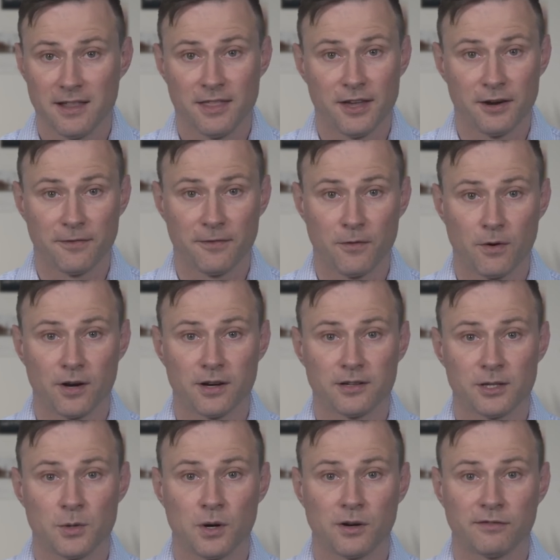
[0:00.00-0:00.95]
Therefore,
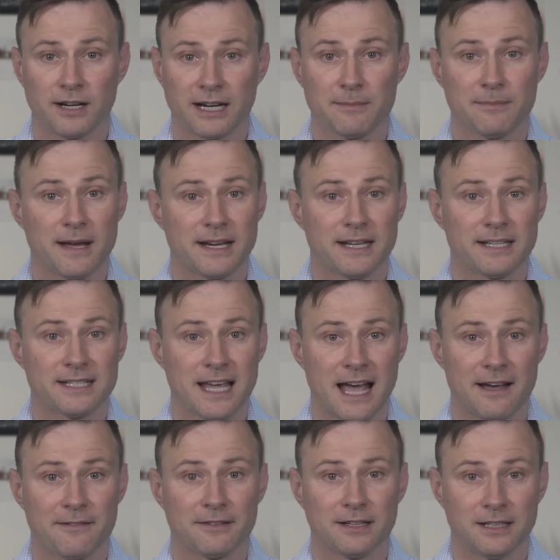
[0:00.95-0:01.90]
you are recommended to
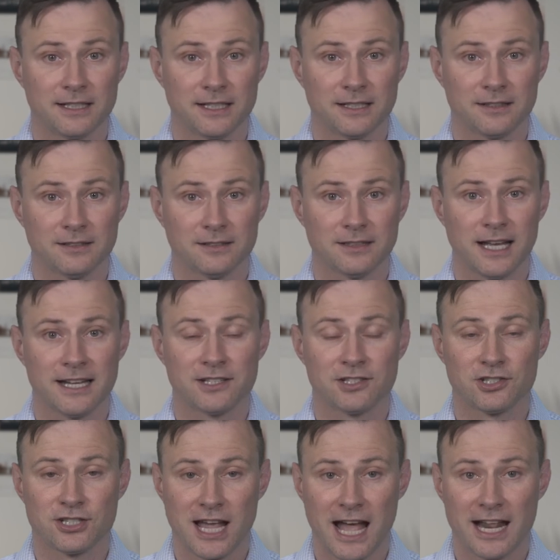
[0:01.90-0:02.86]
have clinical
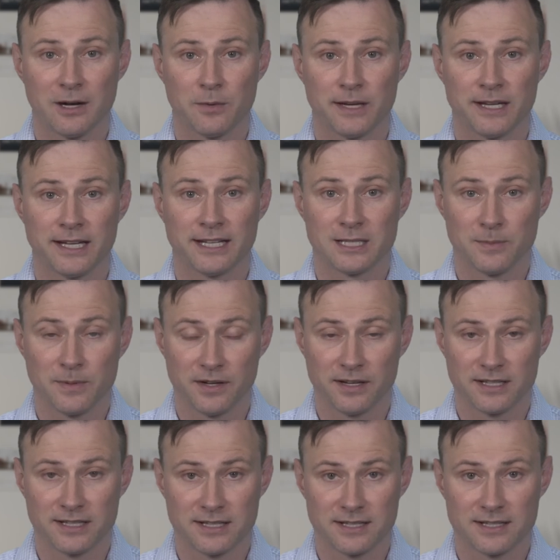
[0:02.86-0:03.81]
and shadowing
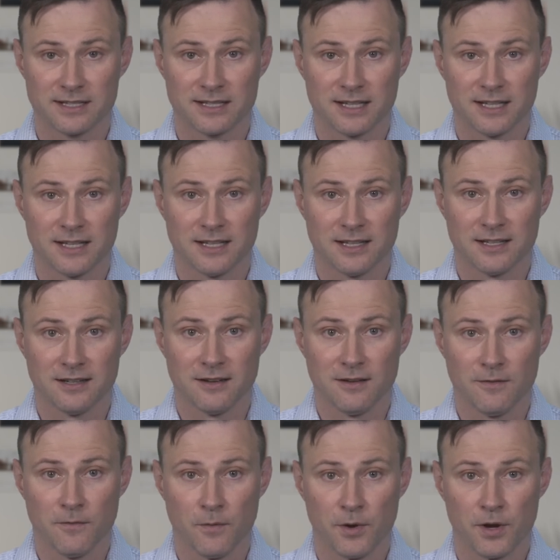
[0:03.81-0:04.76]
experiences.
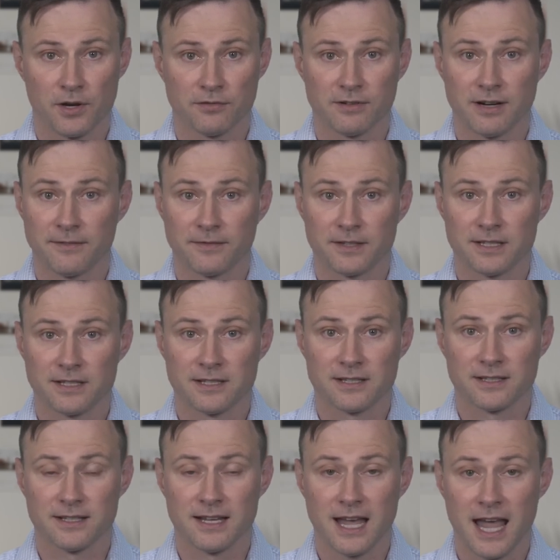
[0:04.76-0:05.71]
For your
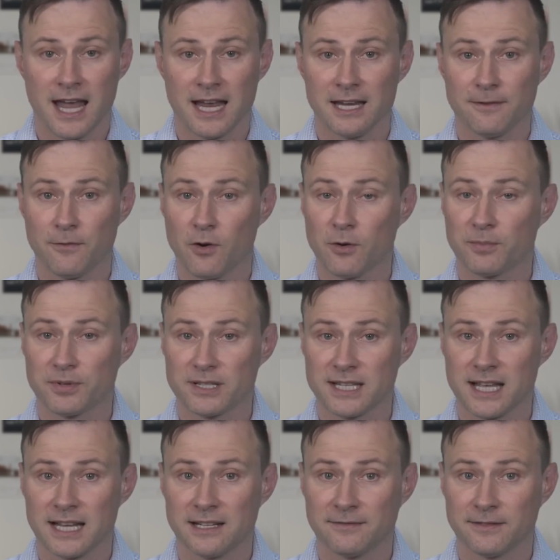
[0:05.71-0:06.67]
reference,
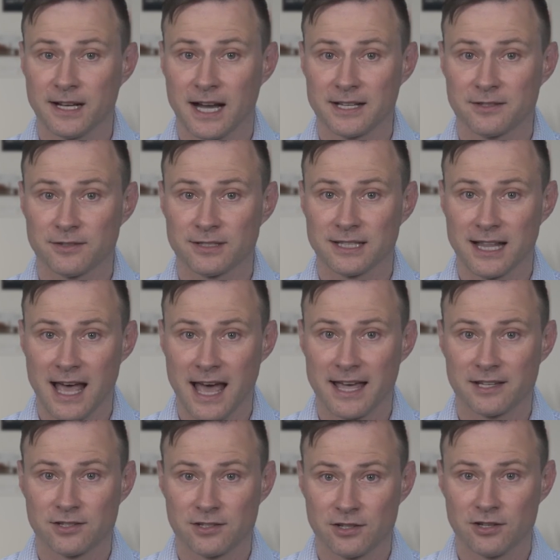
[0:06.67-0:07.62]
84% of Geisel's
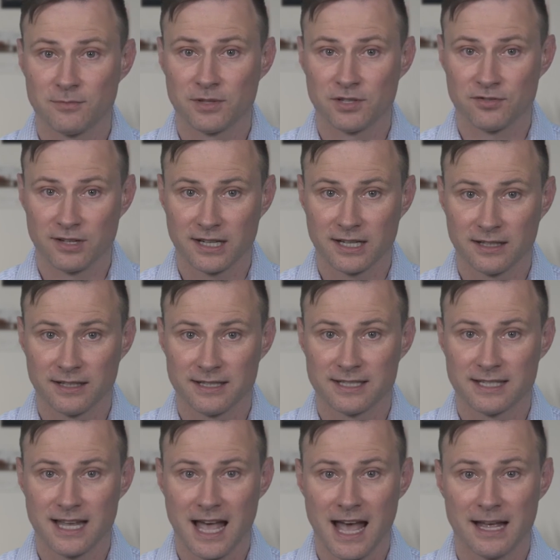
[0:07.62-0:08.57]
last year
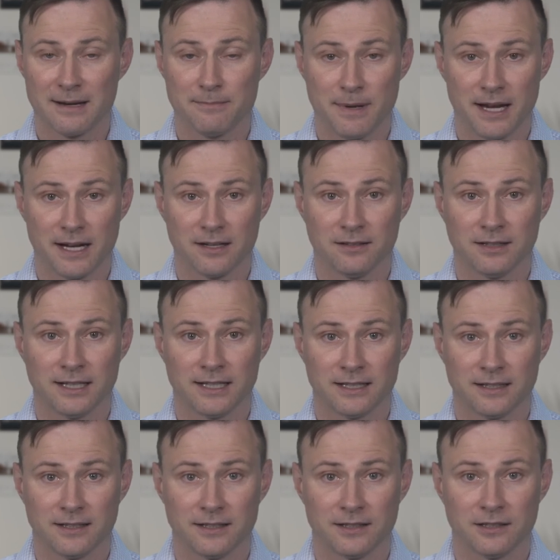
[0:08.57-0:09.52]
matriculants had medical
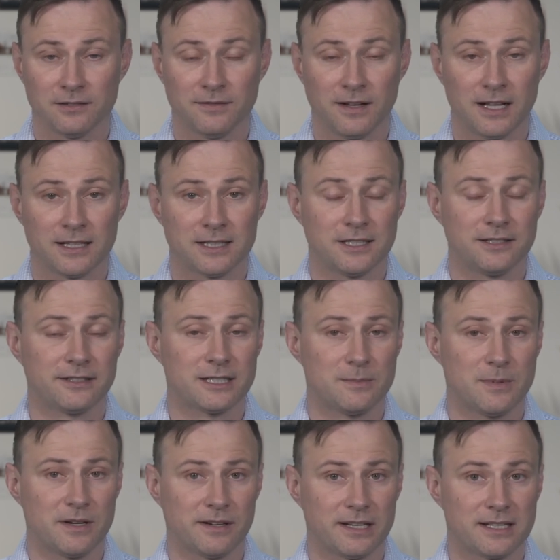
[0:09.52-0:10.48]
and clinical volunteer
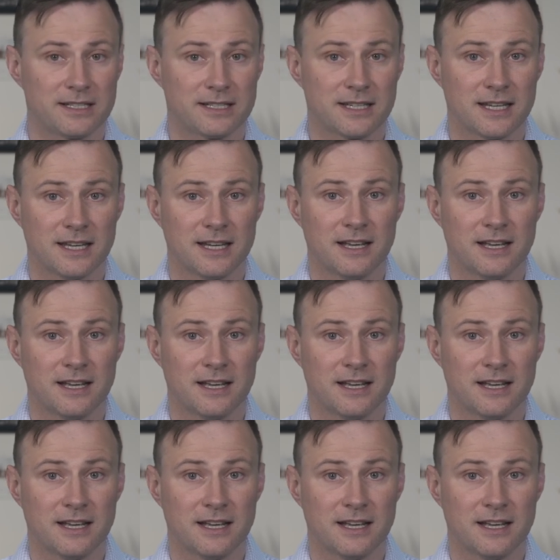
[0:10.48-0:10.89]
experience.